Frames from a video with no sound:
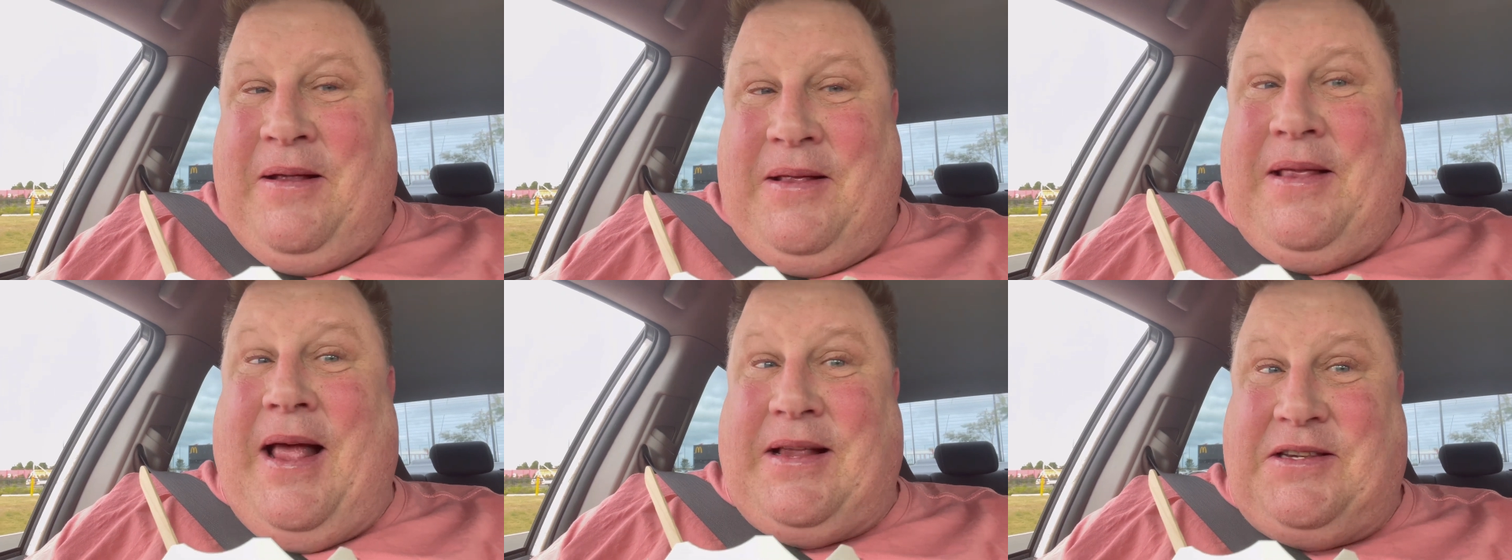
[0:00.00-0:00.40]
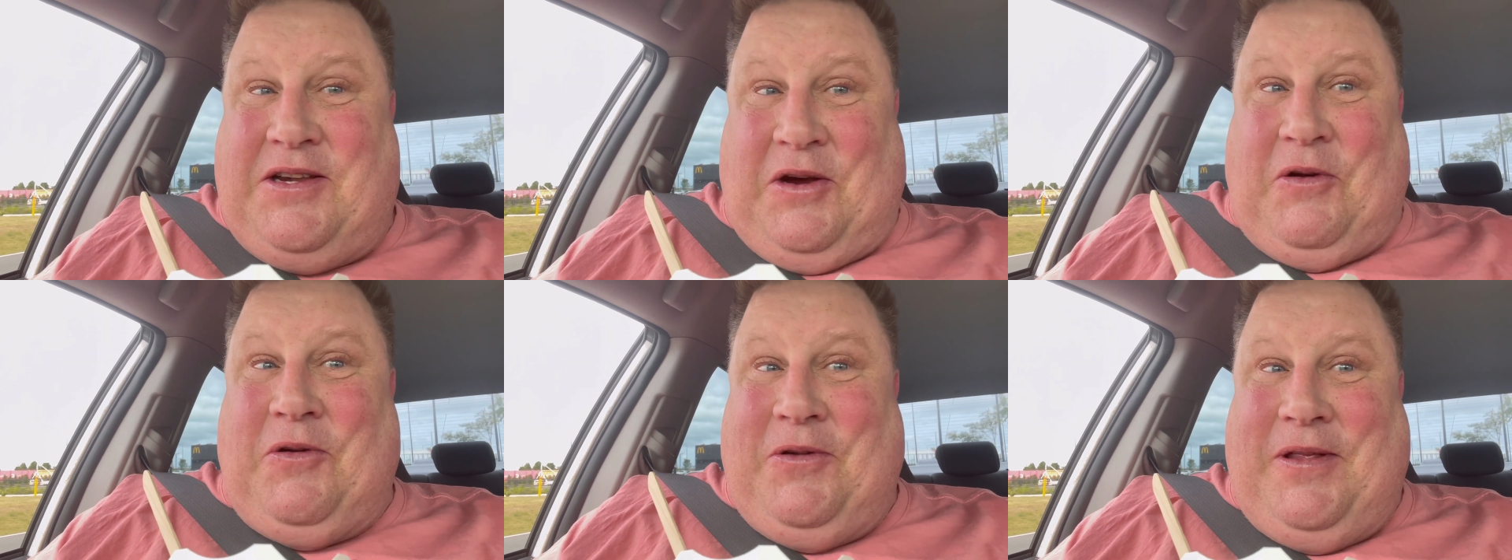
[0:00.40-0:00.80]
That's a
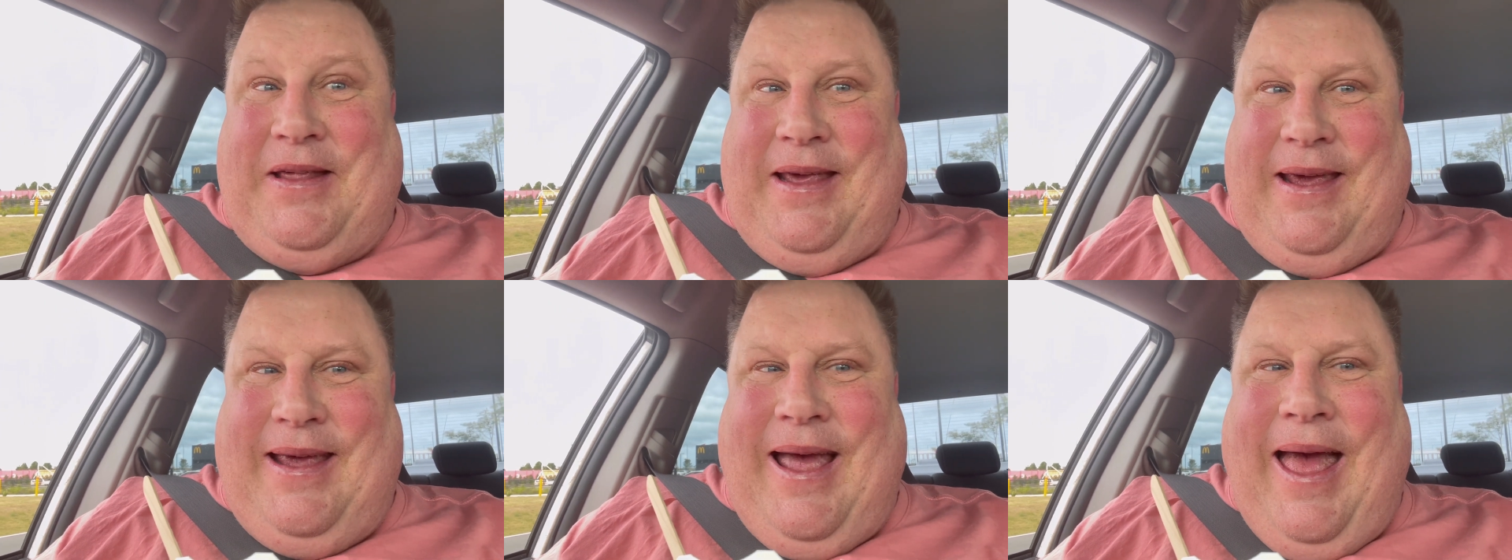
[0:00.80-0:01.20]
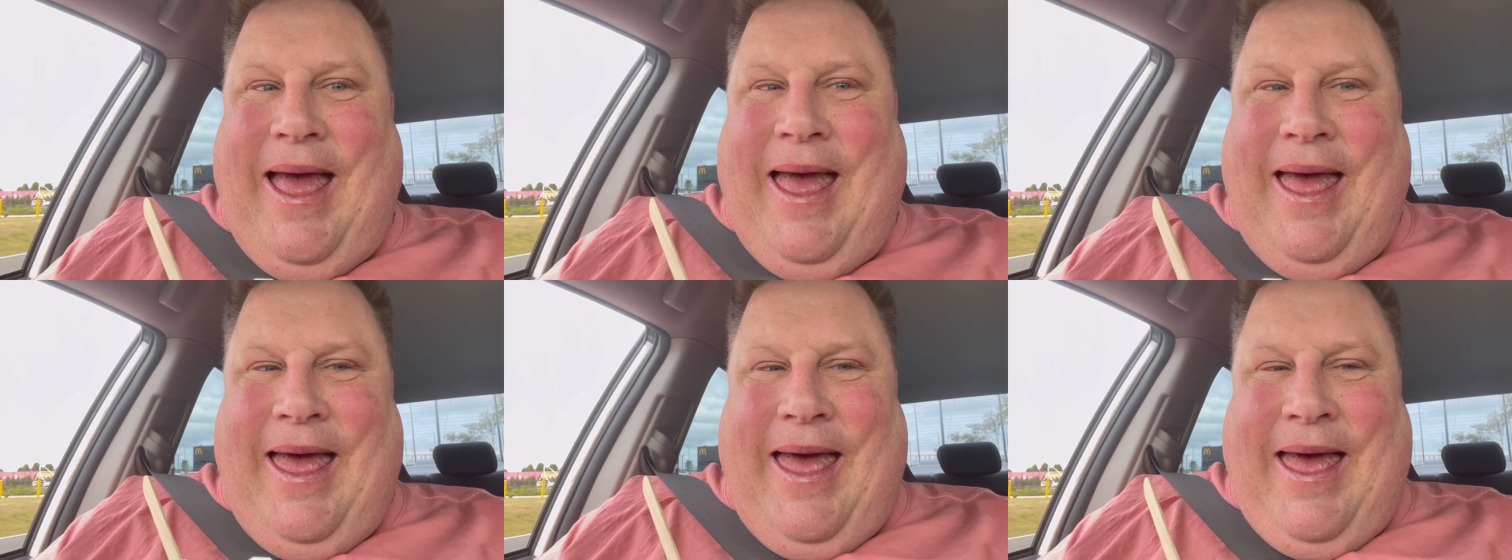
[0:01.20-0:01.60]
good thing.
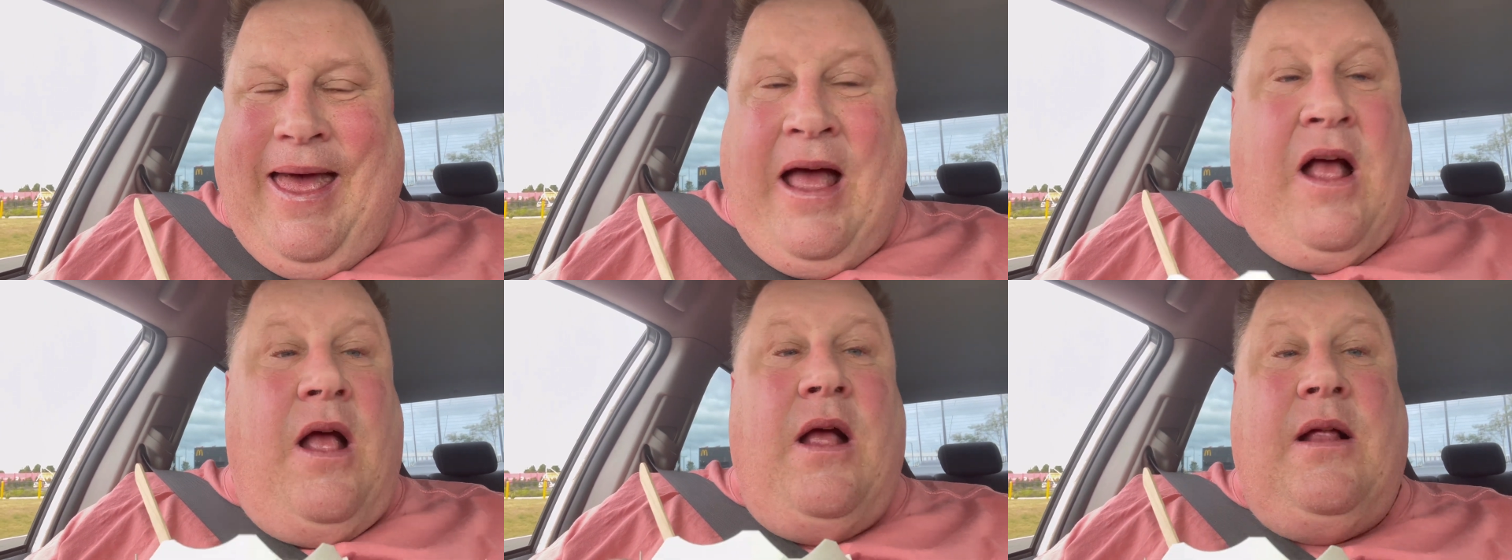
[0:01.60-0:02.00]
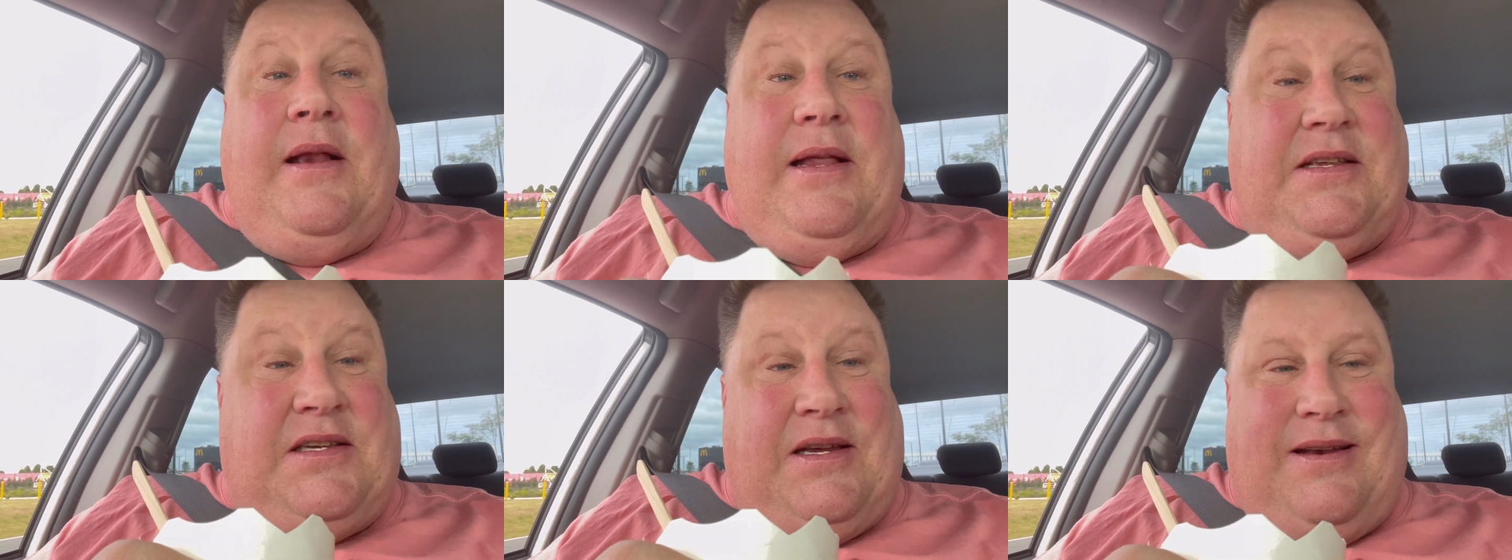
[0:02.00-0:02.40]

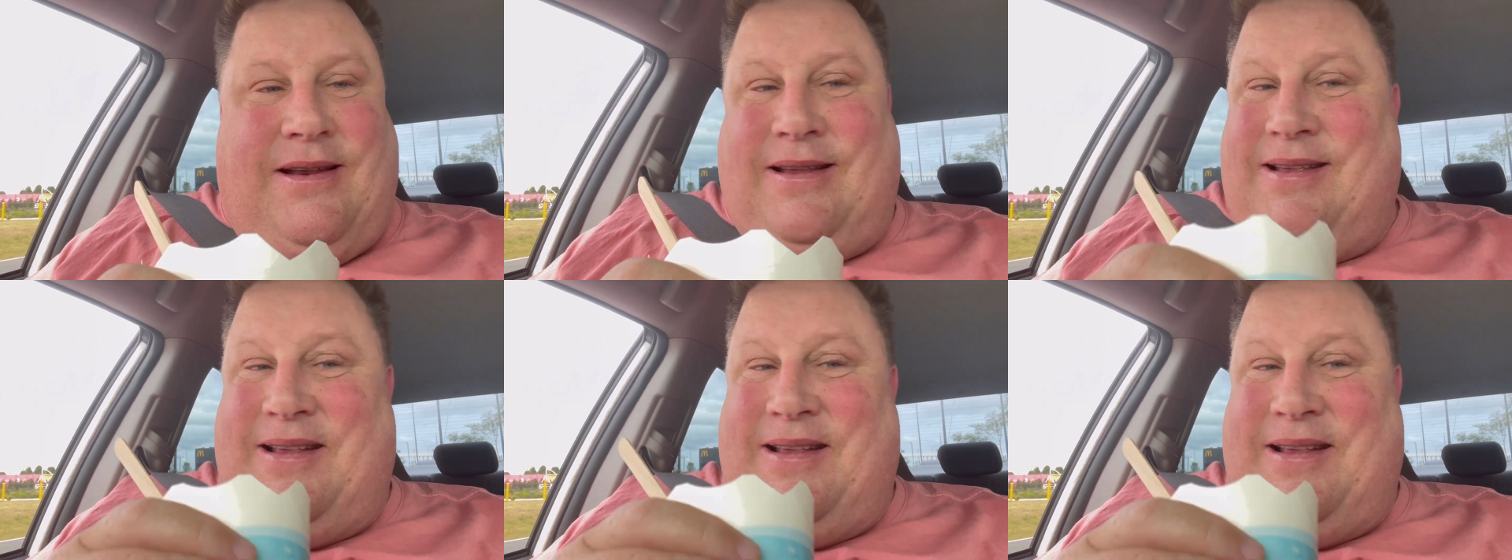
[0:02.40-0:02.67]
Listen,